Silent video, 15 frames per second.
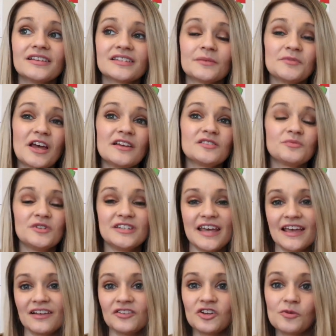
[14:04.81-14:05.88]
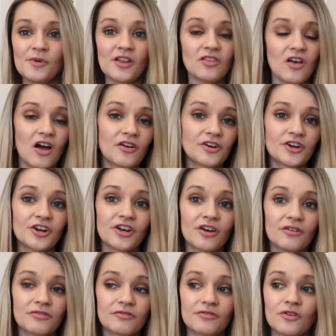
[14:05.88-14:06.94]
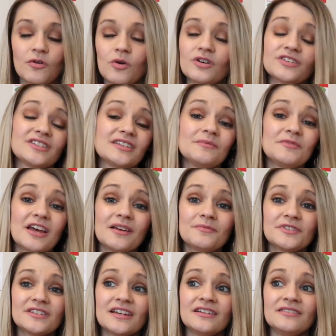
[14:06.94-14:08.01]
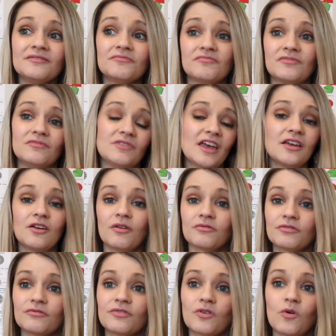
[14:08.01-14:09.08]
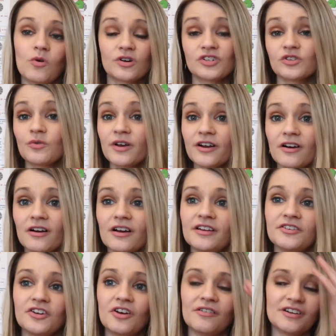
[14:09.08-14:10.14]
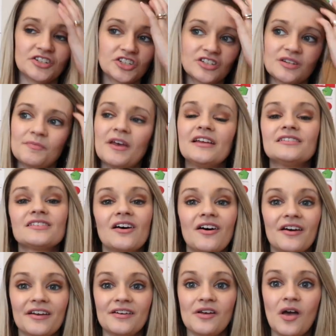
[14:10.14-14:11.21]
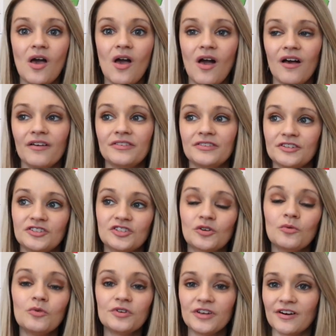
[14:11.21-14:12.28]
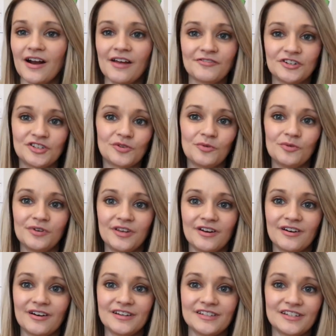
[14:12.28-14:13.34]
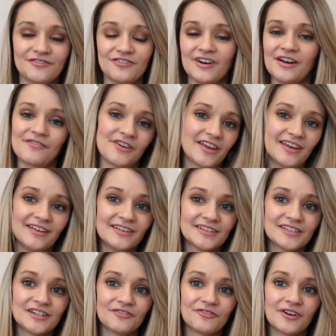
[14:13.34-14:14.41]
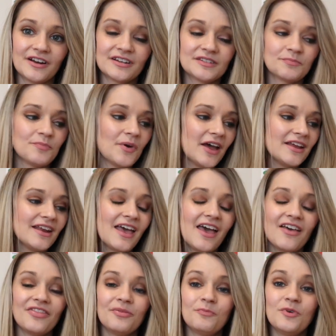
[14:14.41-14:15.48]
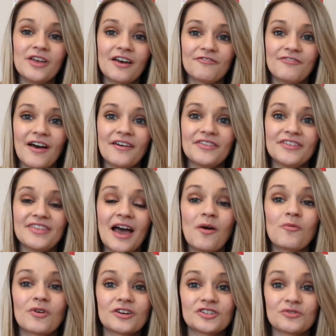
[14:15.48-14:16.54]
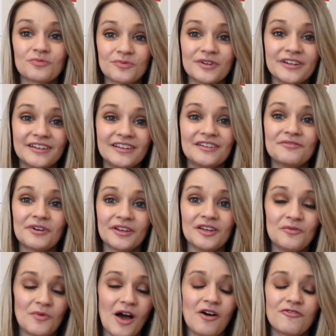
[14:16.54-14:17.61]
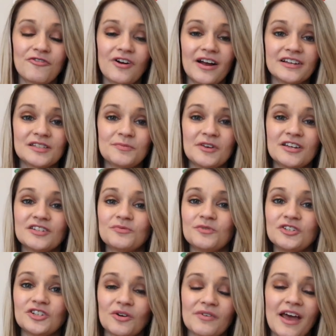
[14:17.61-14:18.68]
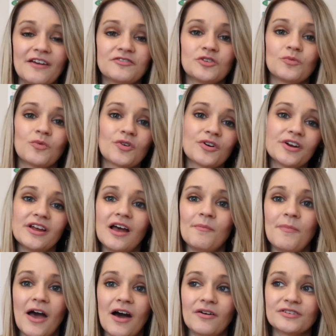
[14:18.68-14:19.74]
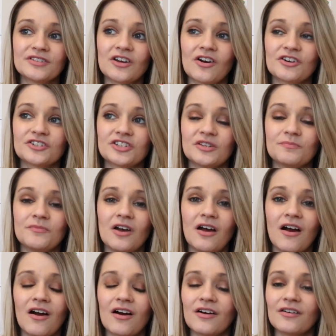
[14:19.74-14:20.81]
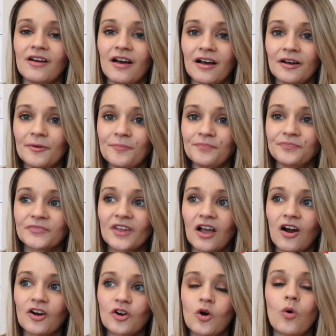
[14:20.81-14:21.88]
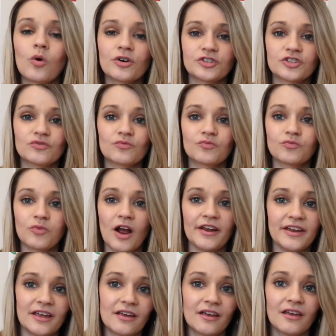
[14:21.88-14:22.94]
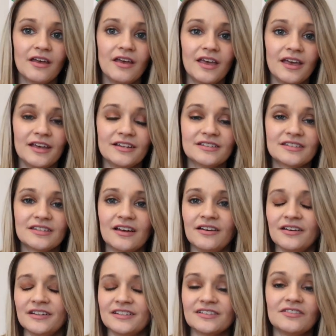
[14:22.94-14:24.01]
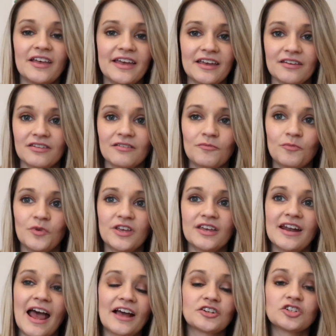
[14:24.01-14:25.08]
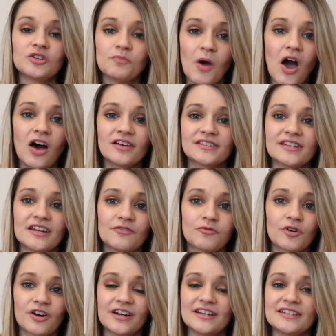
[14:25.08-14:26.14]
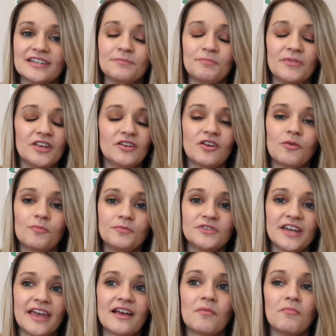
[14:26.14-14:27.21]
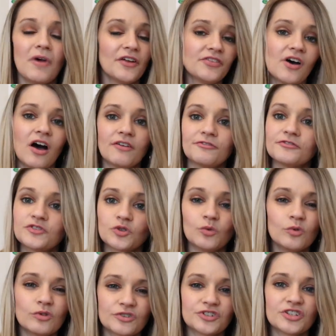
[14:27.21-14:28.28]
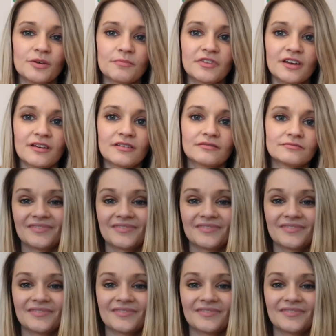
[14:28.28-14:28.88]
Sometimes we take a little bit longer to go through the course. Sometimes they go through the course quicker. You know, it just depends on the school year. Every school year is different, every kid is different, but we have found that that works really, really well for us, because we don't have to worry about our course running its length. We can actually pause it if we're going to be, you know, take a month off of school or something.